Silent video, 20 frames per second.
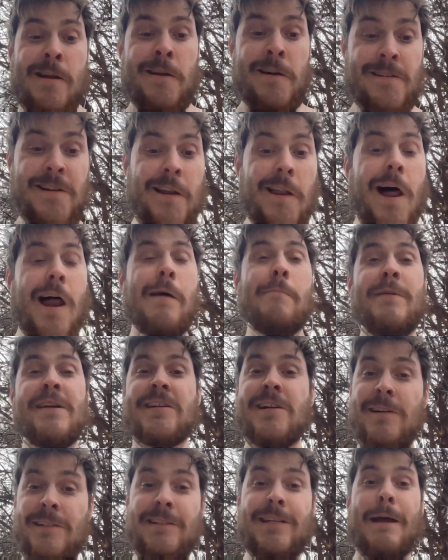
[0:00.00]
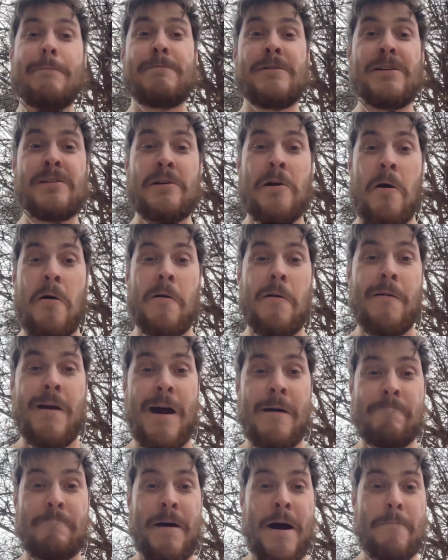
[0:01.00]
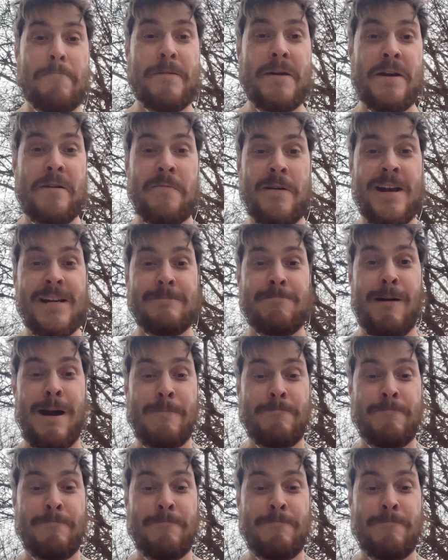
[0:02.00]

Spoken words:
There's a lot of misconceptions going around about being raised by